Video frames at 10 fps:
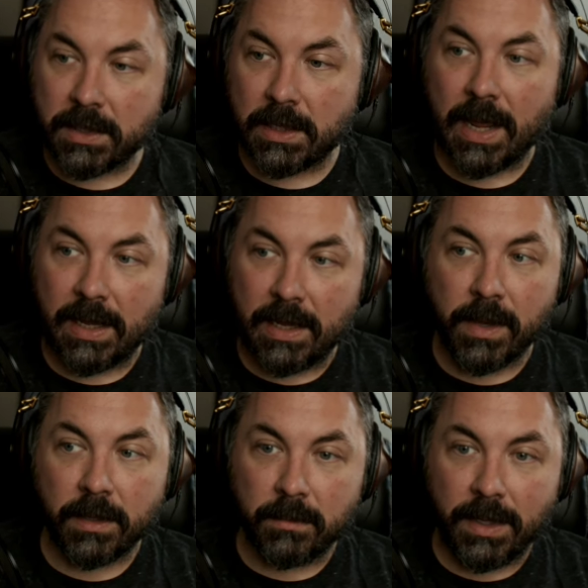had
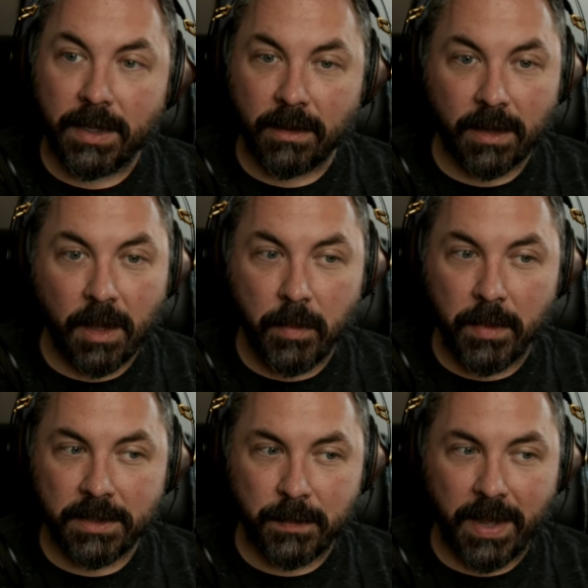emailed me a couple
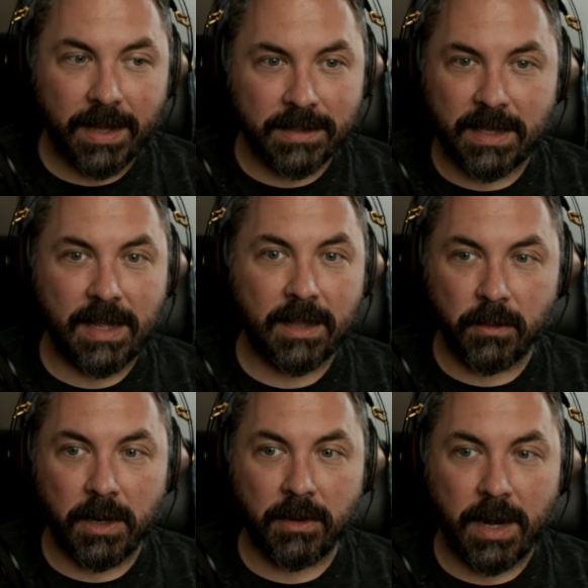months back, said they had
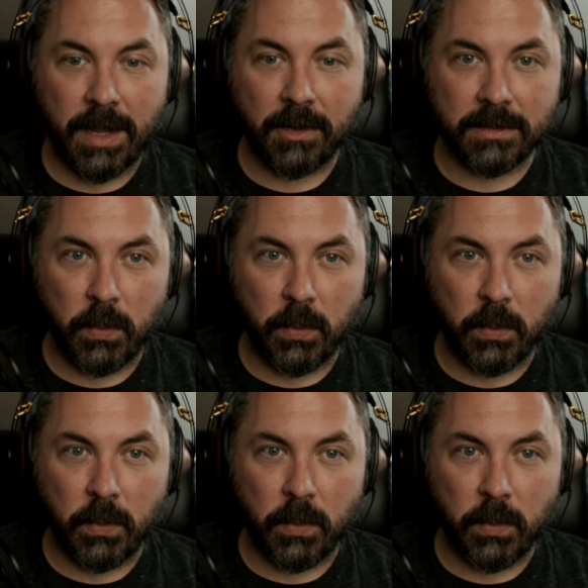300 acres.